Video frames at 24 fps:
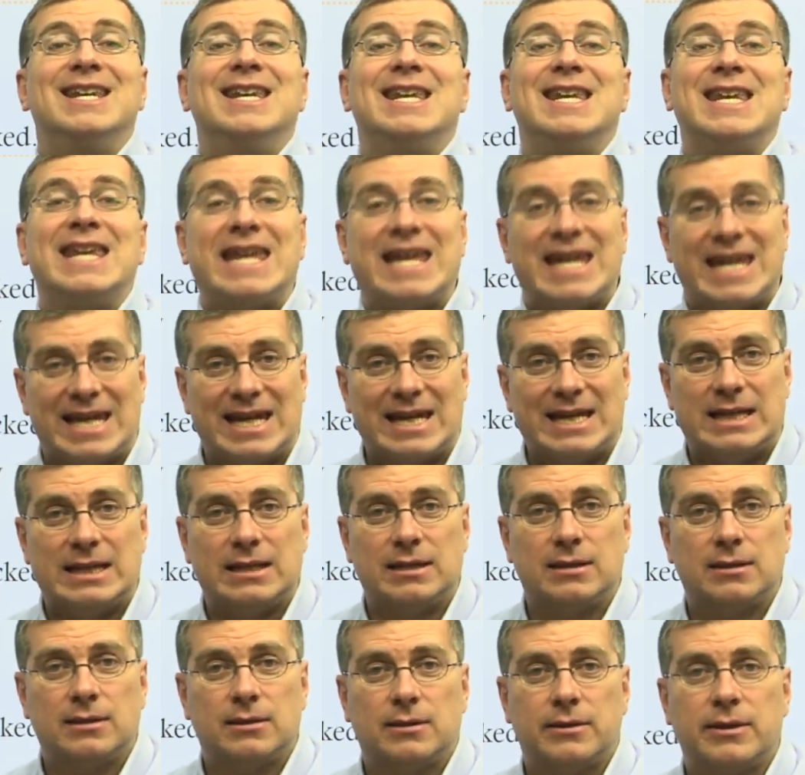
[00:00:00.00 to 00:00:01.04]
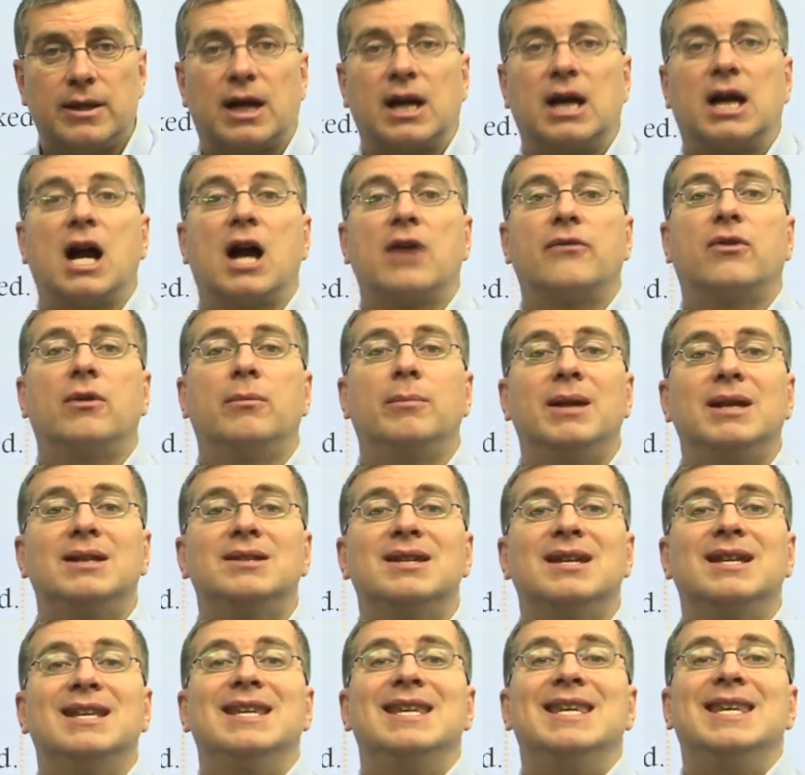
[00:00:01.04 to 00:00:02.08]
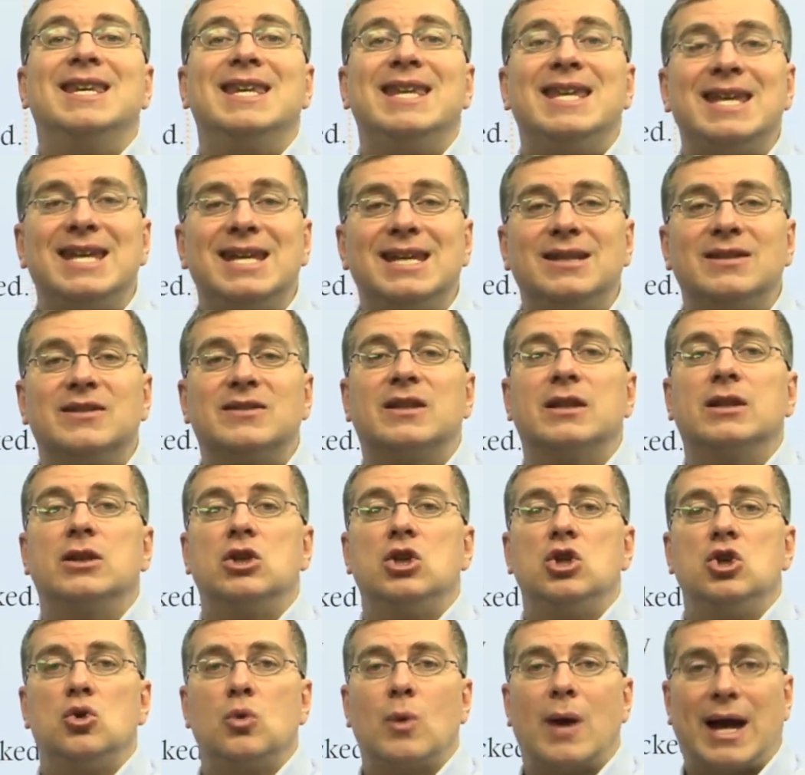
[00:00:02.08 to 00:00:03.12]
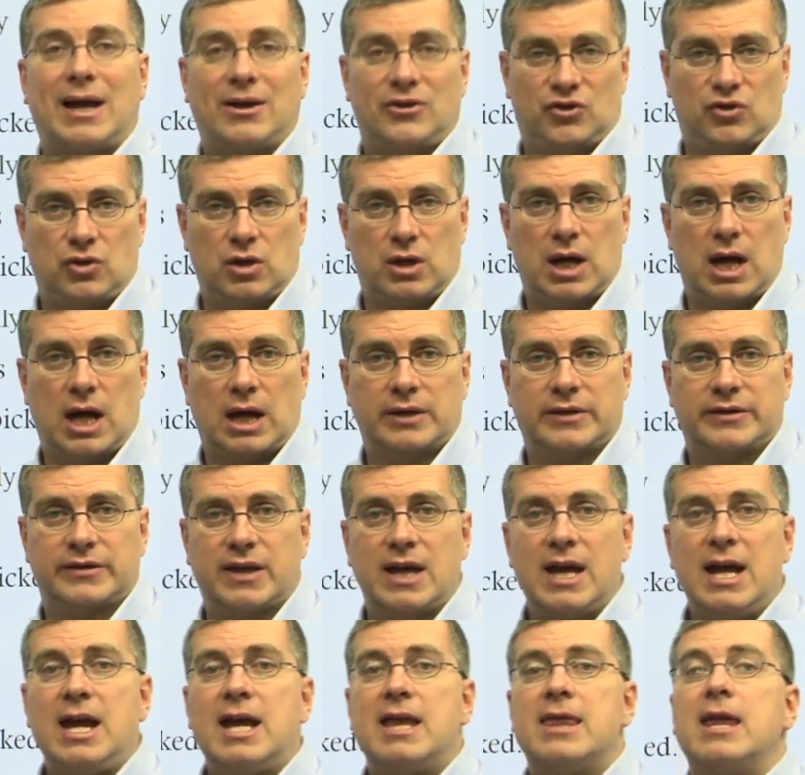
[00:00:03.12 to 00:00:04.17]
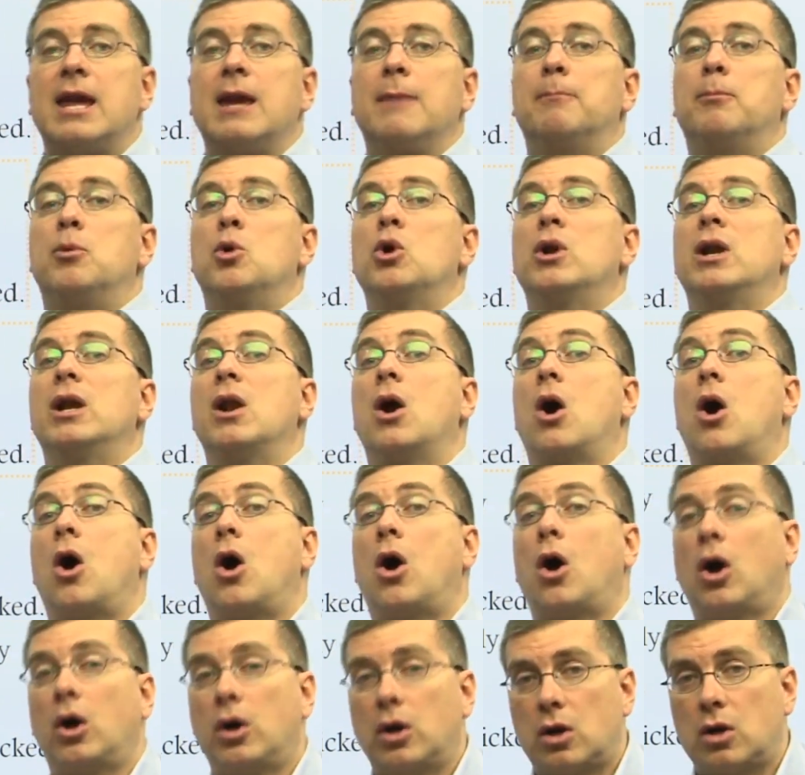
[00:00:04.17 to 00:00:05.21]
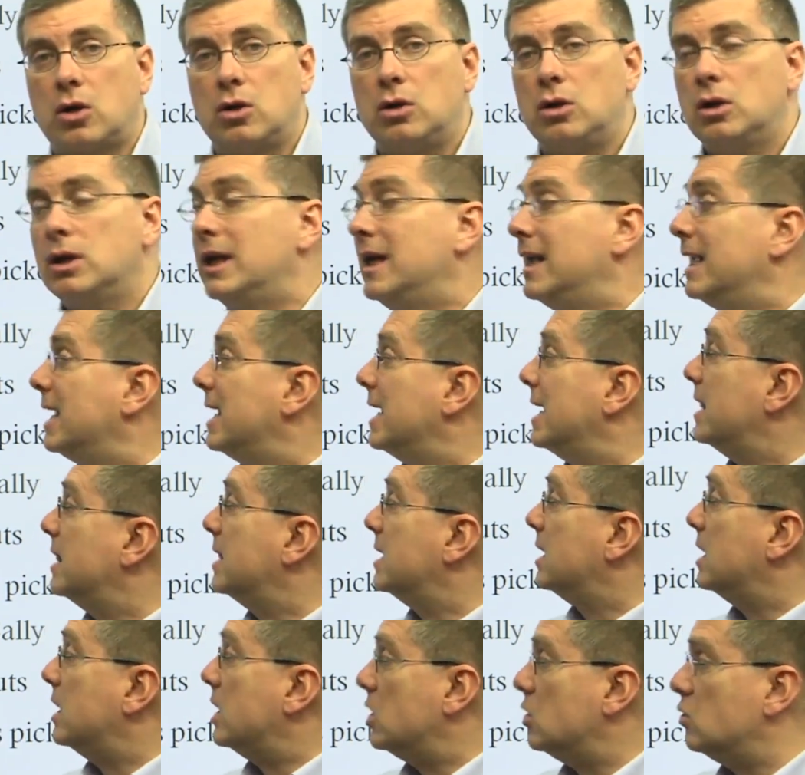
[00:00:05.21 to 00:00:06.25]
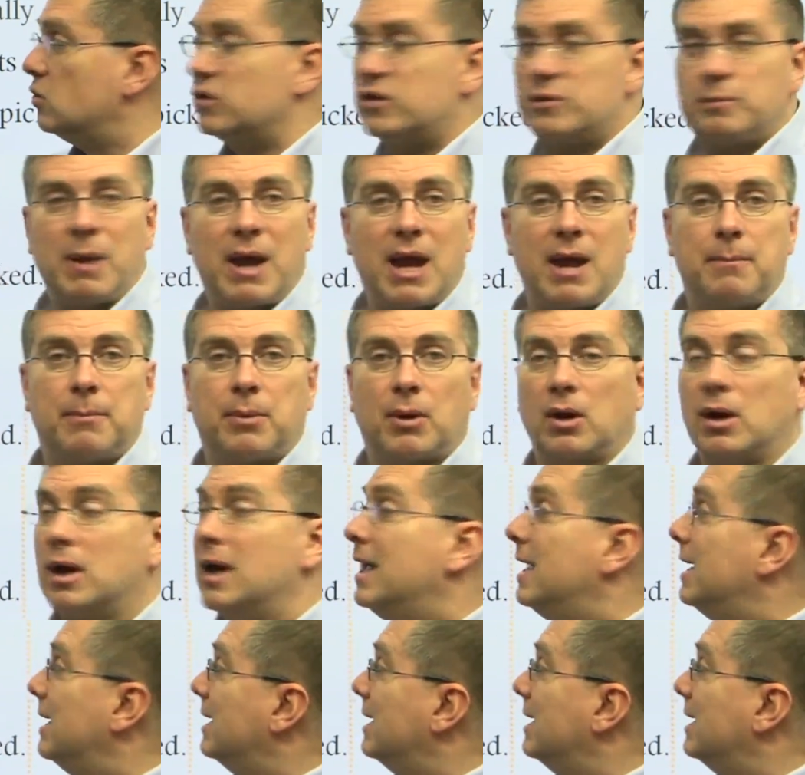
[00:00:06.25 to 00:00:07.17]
need. The government needs new astronauts. They put an article in the newspaper.